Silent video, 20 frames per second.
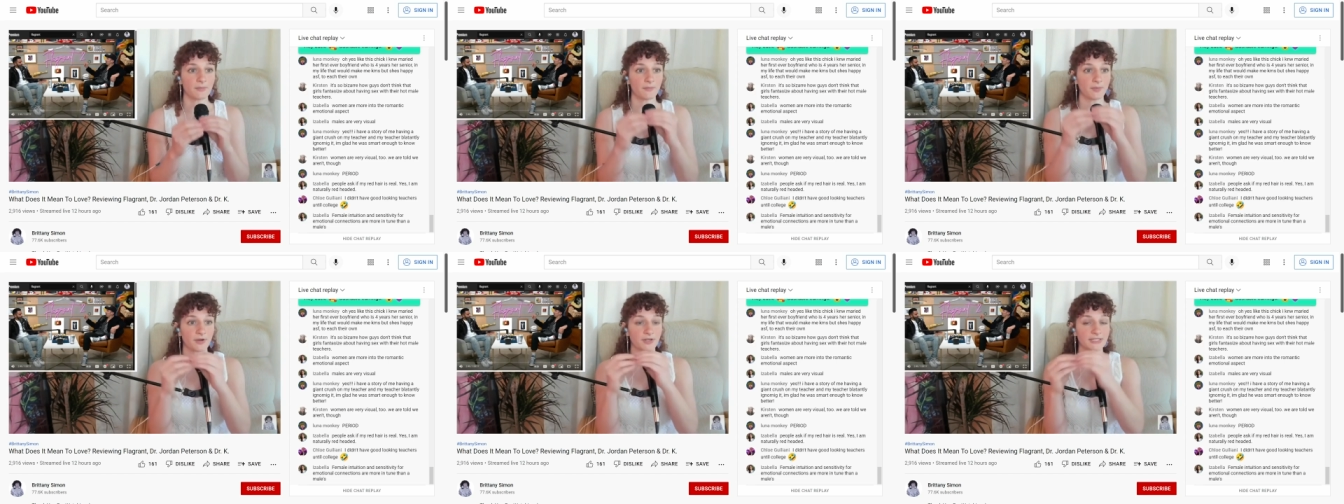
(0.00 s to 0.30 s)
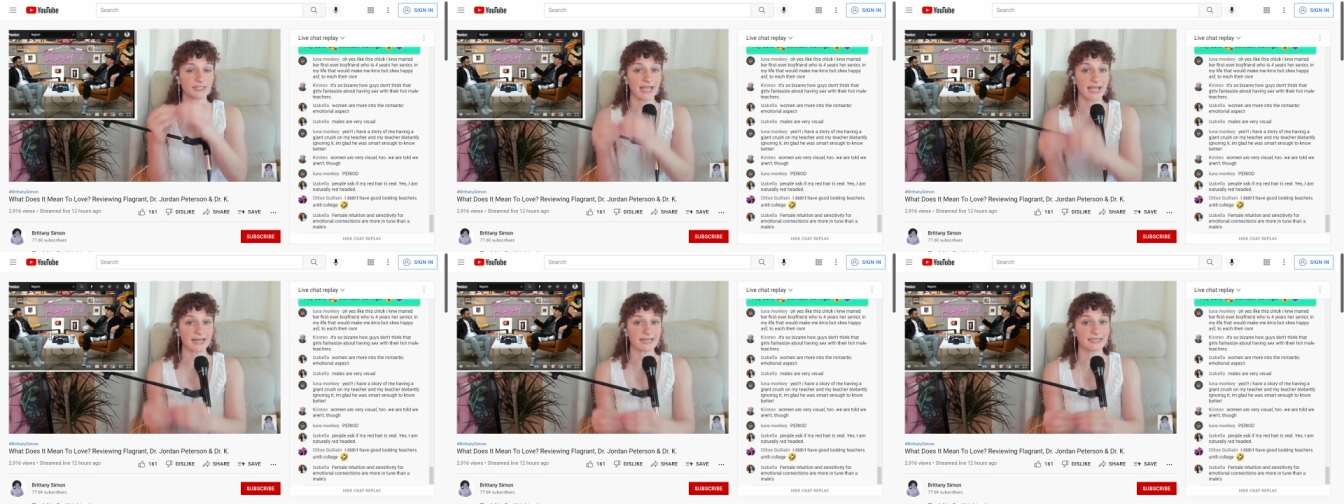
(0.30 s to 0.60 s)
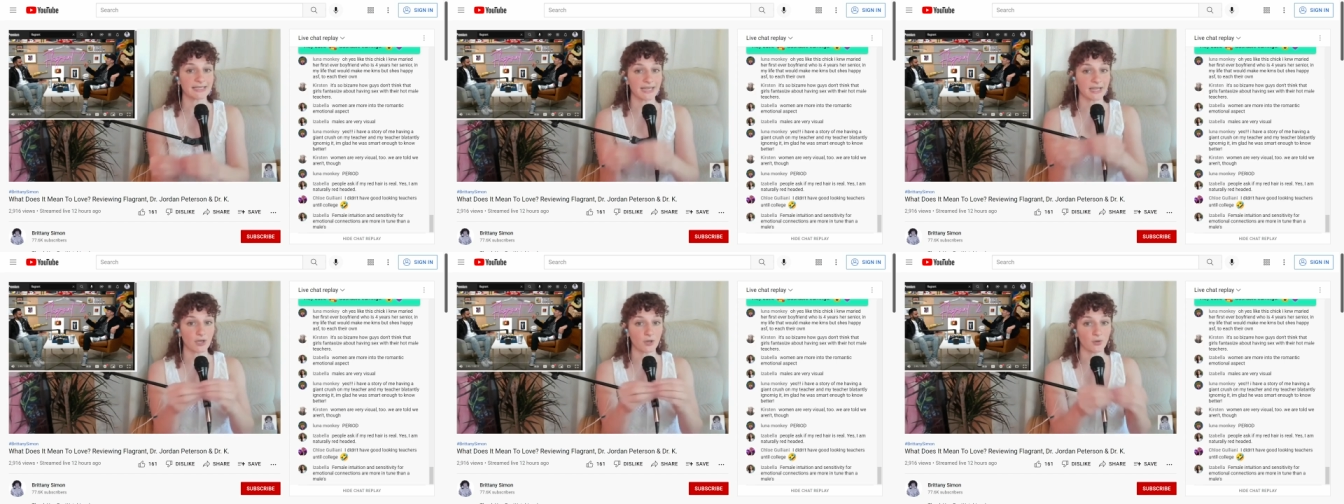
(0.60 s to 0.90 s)

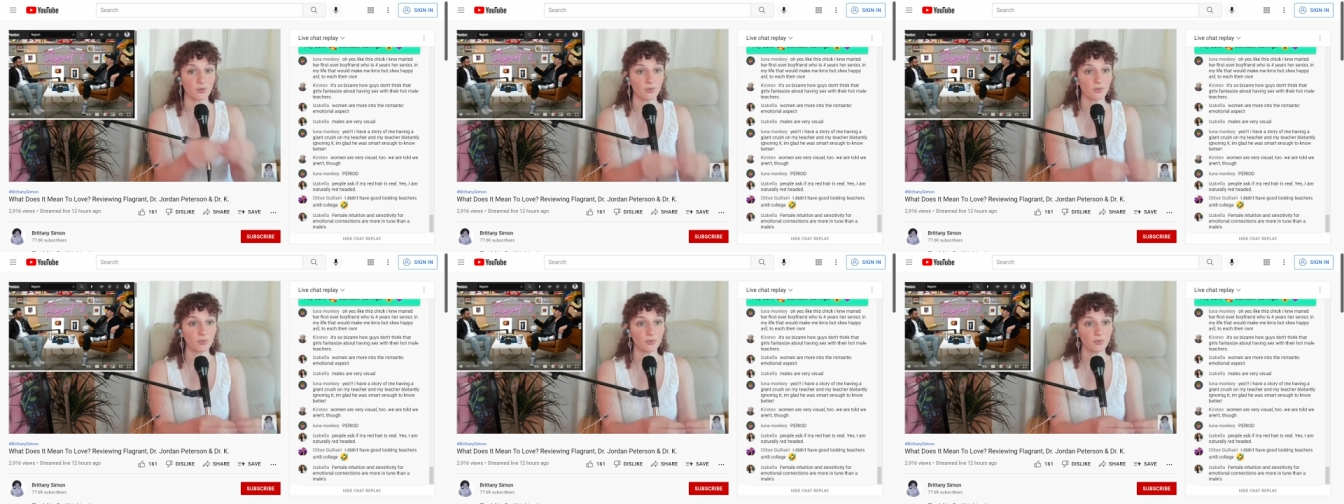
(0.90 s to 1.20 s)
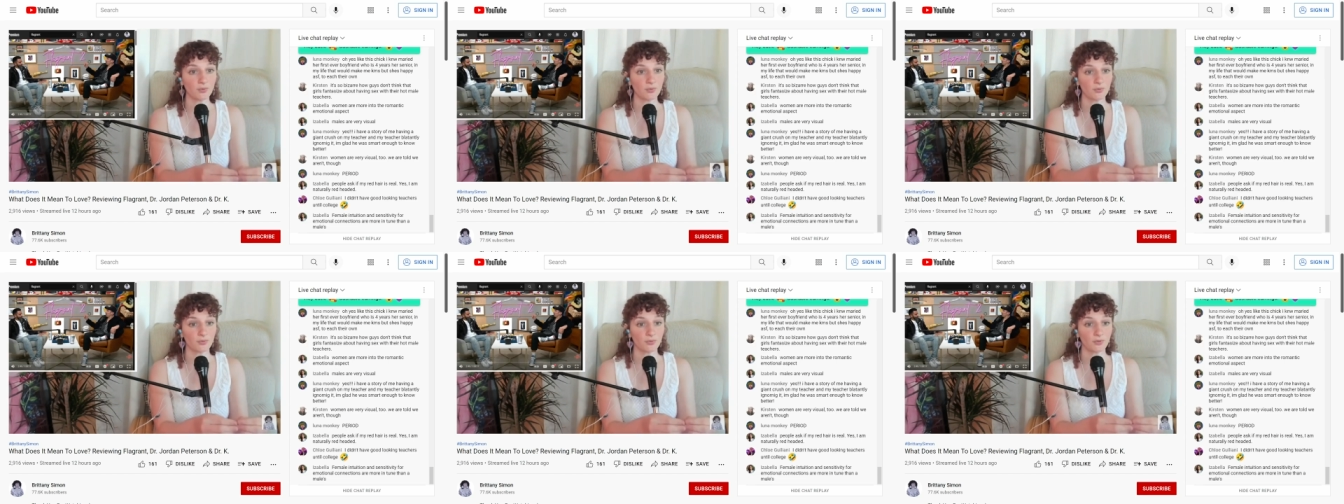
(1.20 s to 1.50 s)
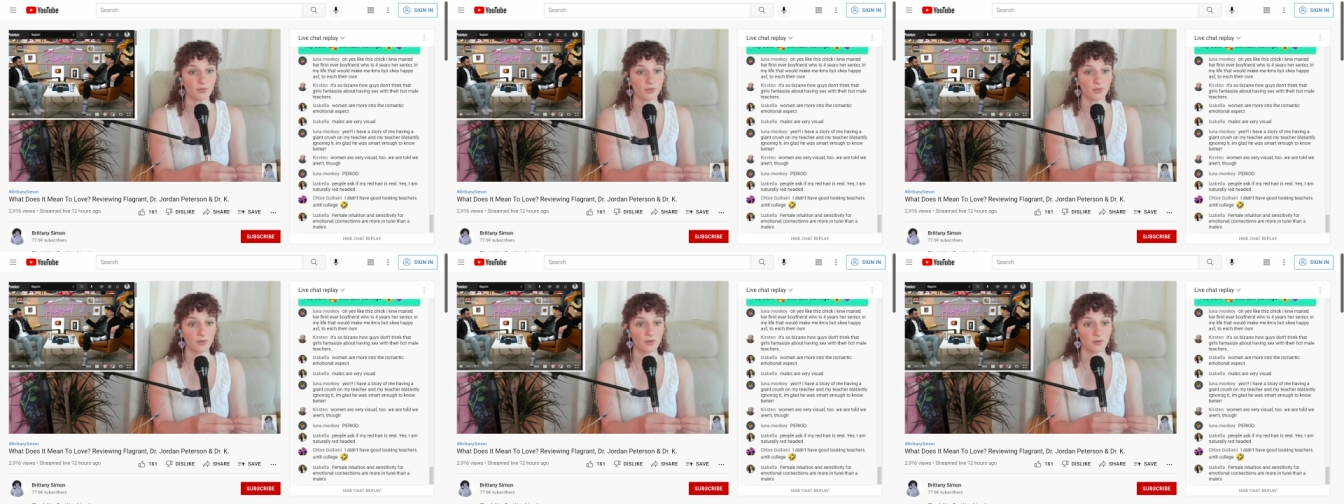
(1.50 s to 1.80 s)
protecting who,
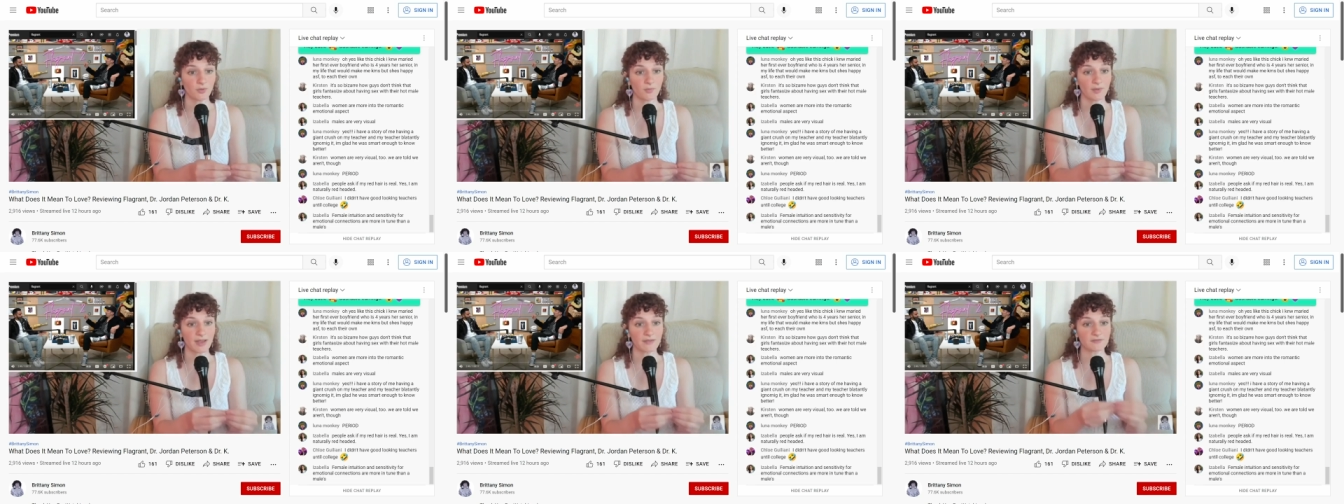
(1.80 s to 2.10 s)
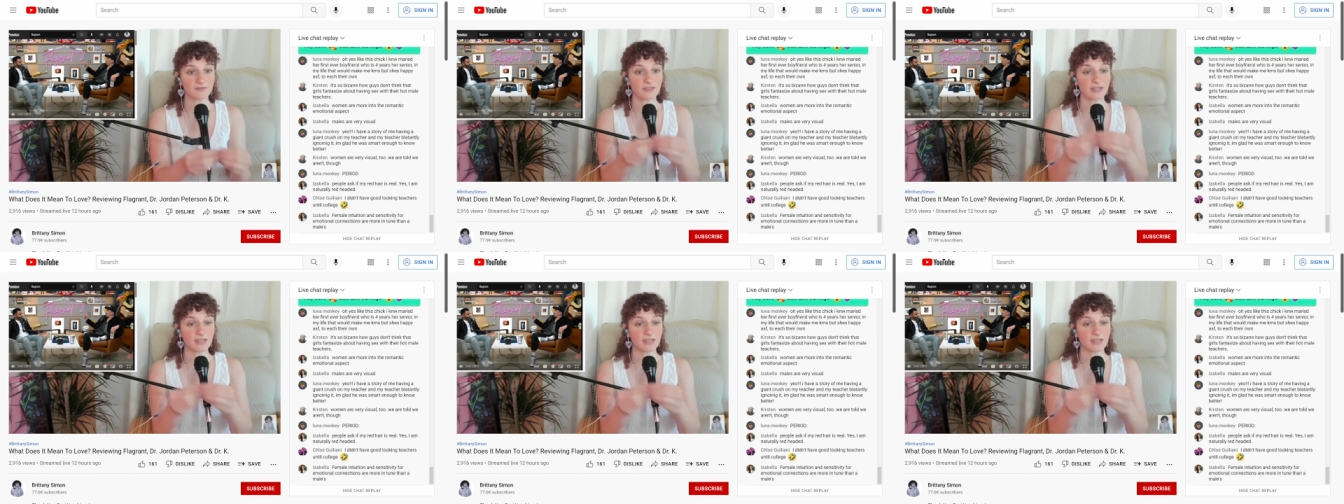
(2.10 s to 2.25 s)
we have to